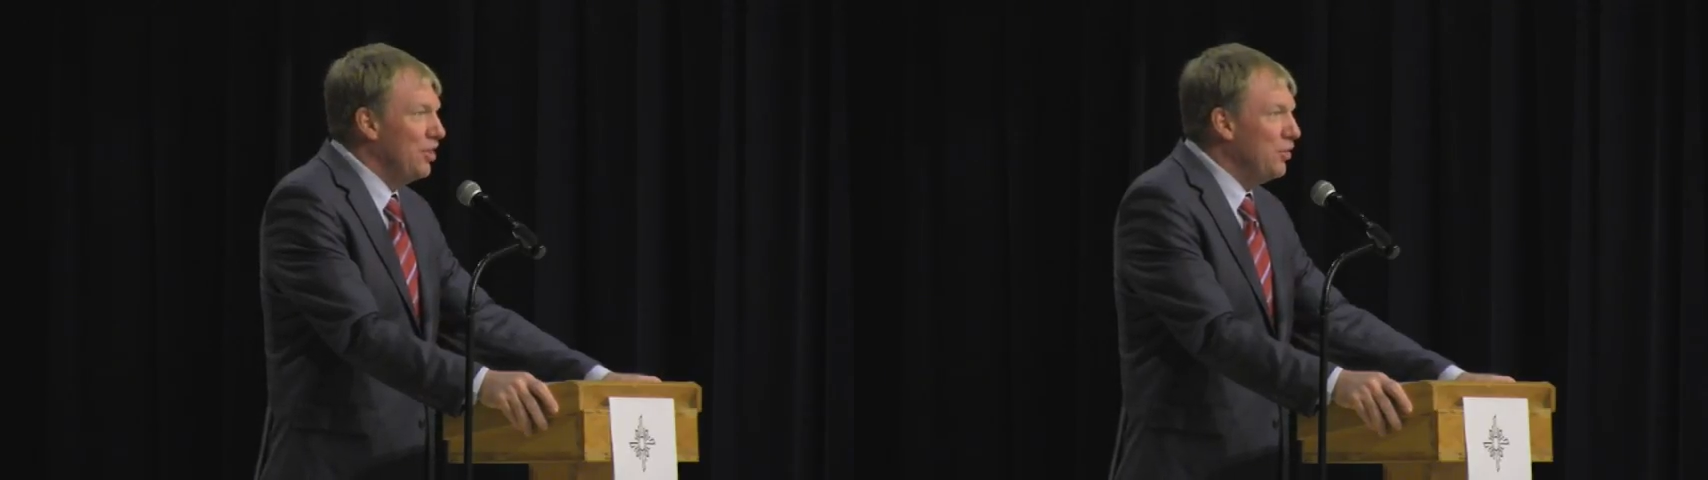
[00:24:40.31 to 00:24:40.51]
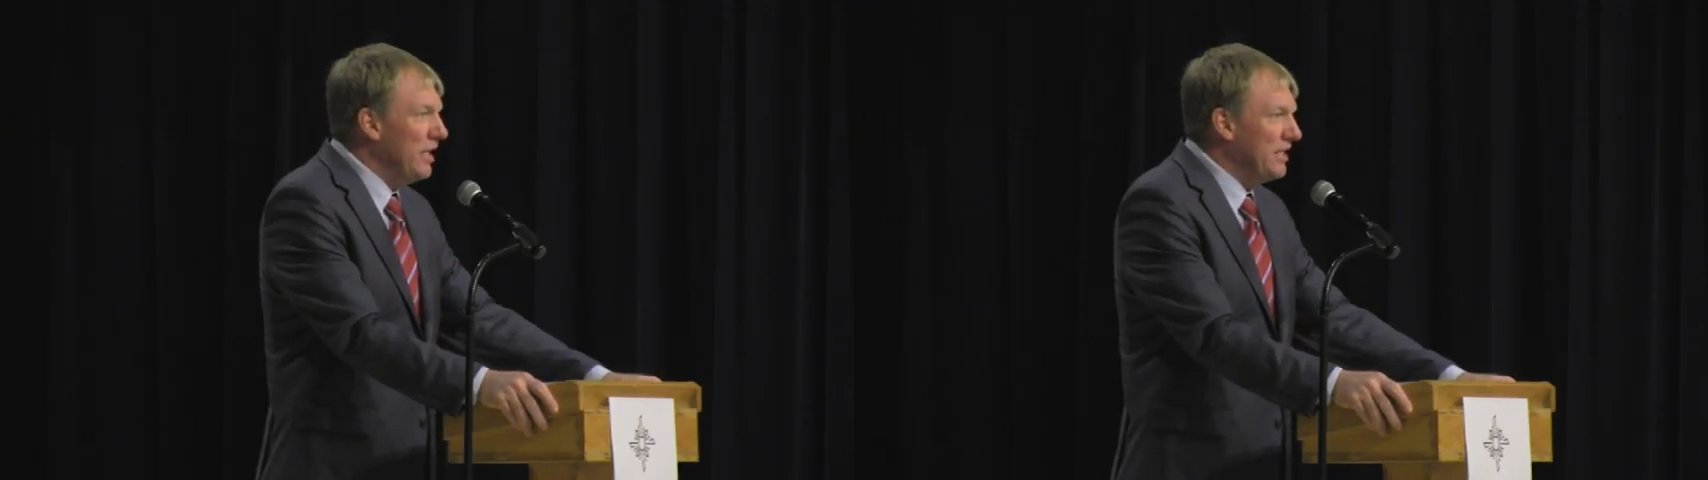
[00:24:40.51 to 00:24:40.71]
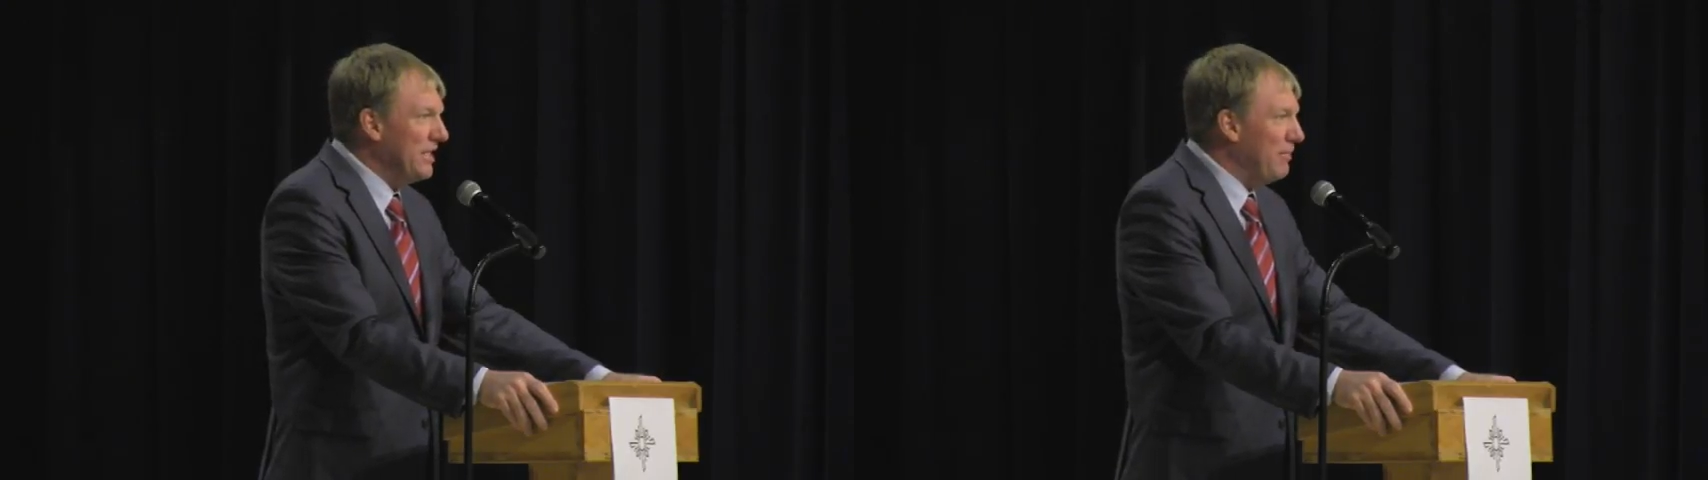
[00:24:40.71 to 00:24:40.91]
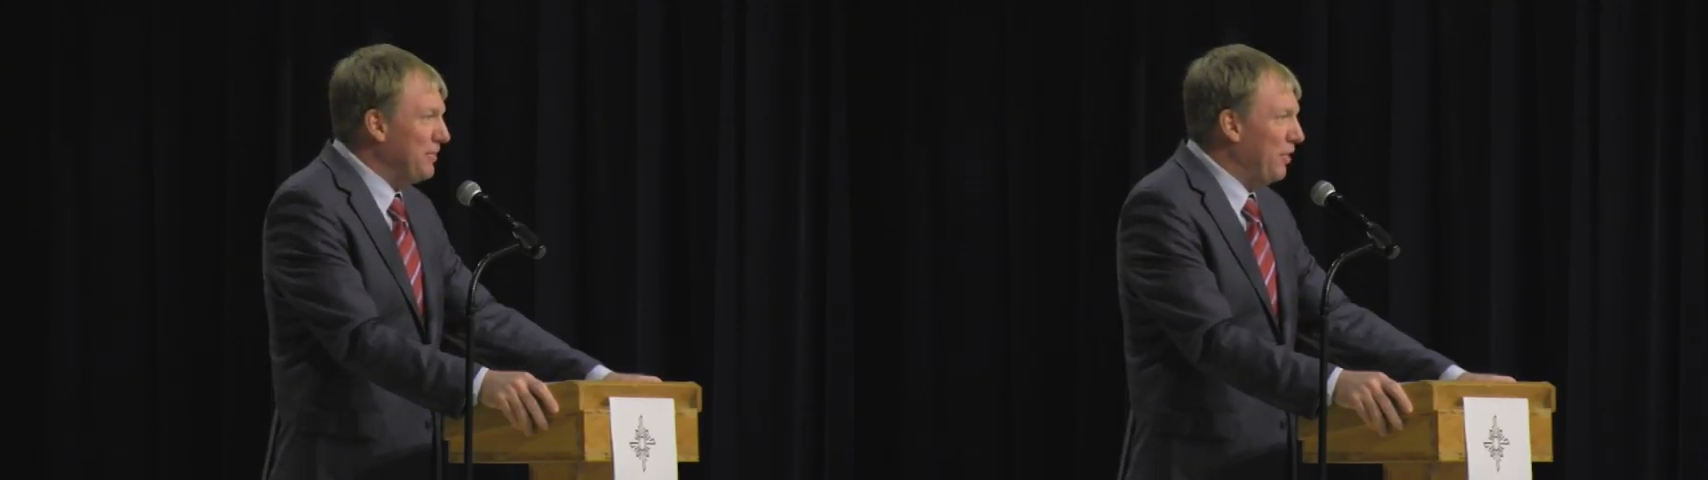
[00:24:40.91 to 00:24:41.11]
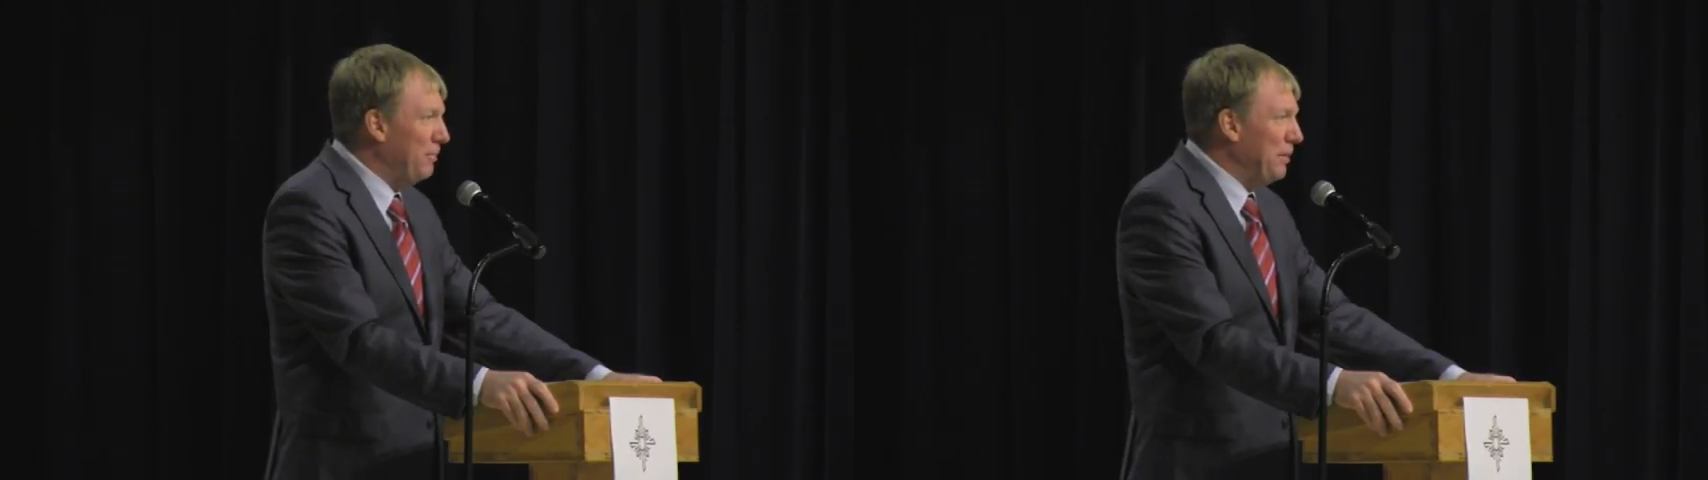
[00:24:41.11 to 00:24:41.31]
You need to
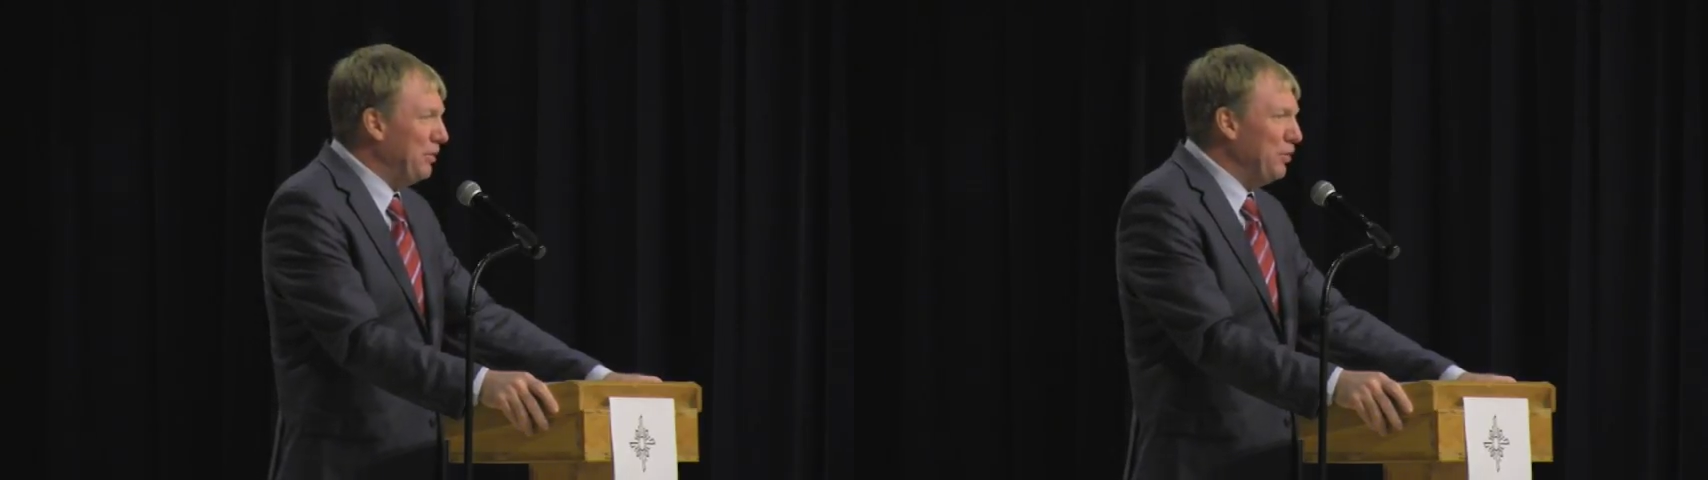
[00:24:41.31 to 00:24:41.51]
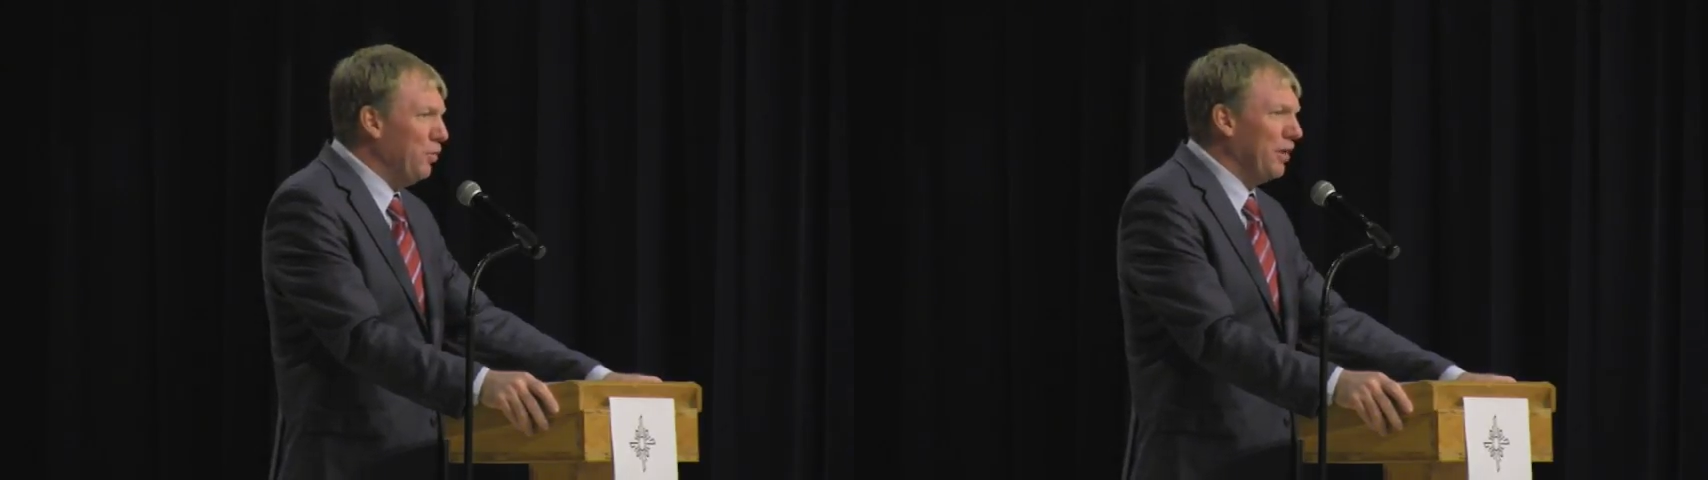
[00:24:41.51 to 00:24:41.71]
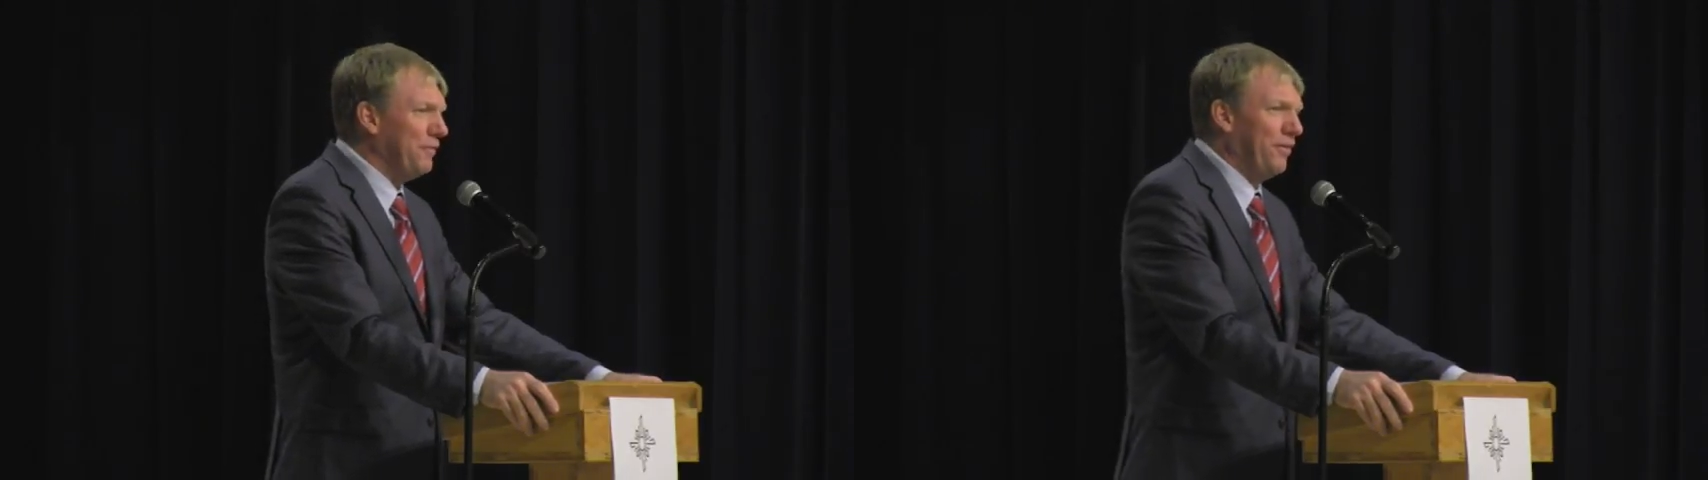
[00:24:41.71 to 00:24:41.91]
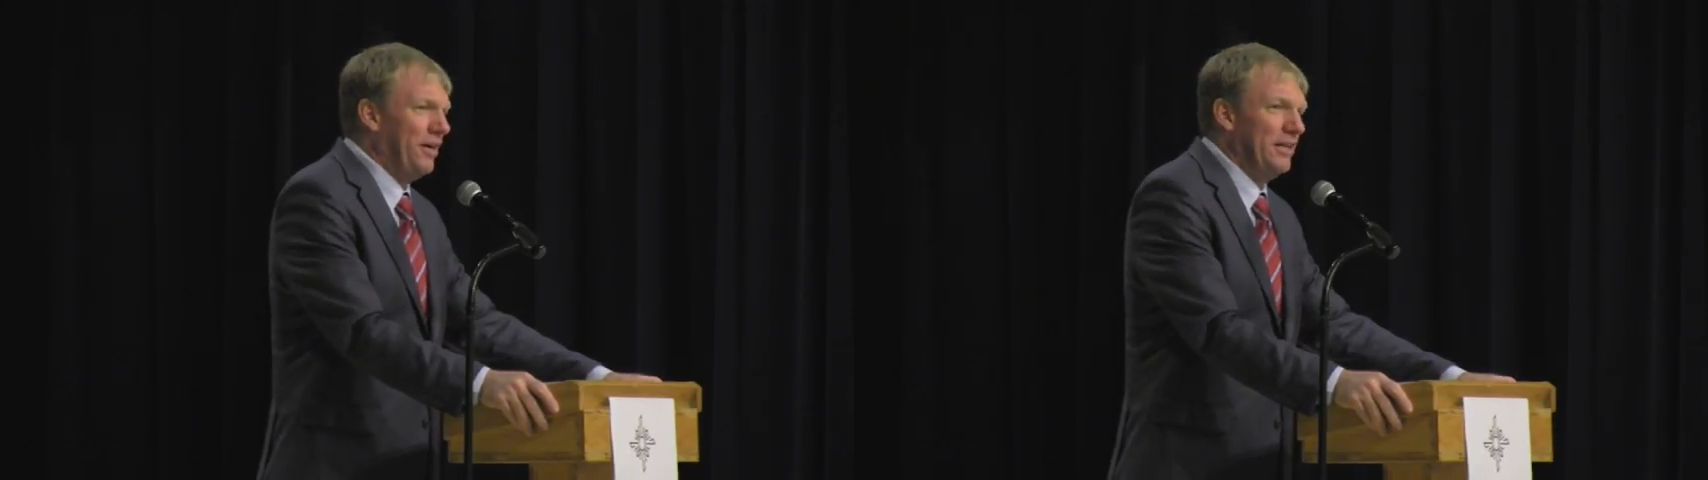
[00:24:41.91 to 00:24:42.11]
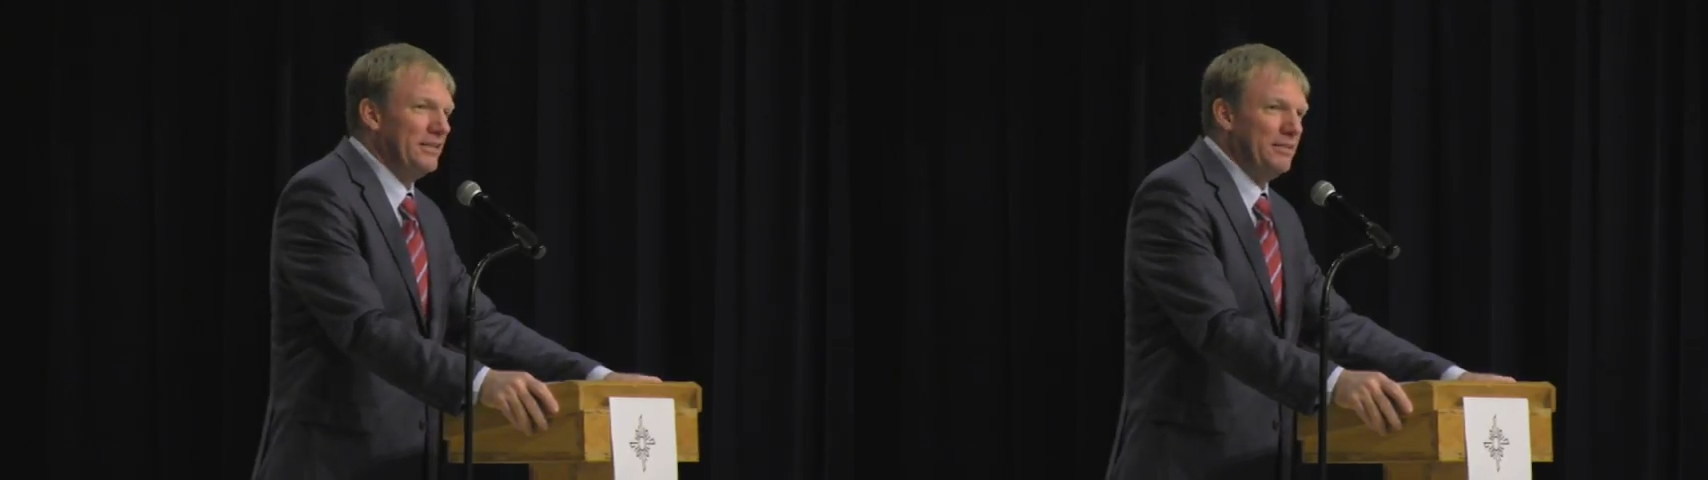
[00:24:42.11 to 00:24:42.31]
stop telling people you work for
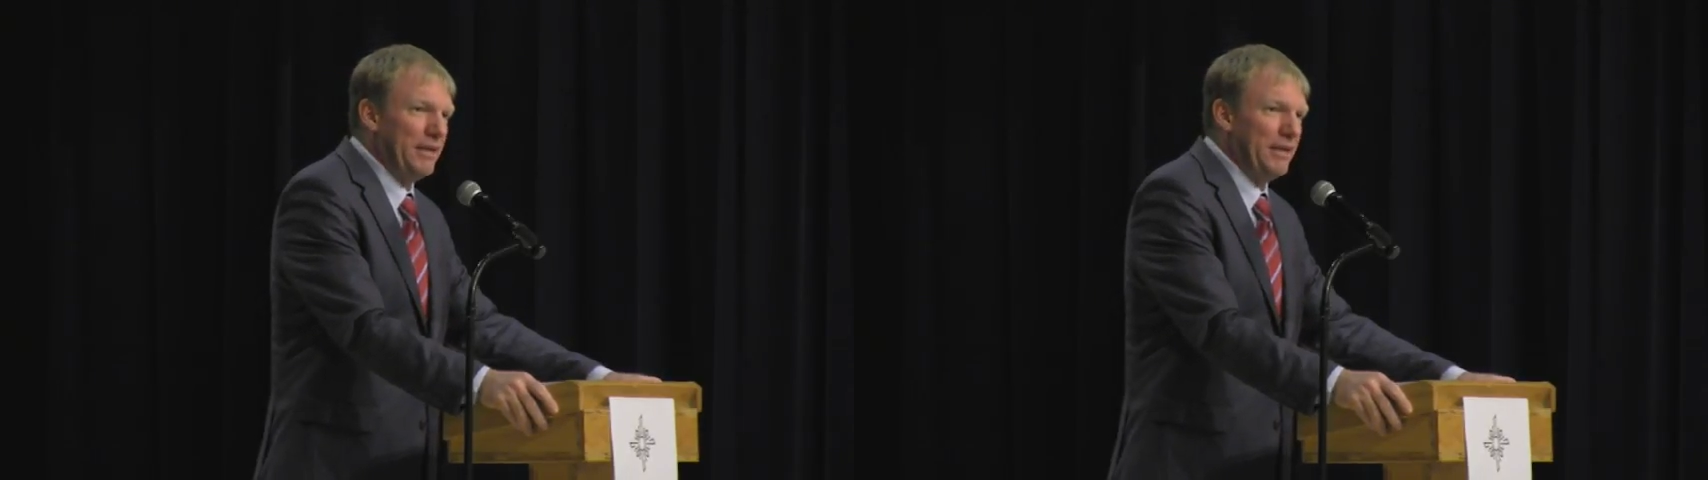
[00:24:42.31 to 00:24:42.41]
us.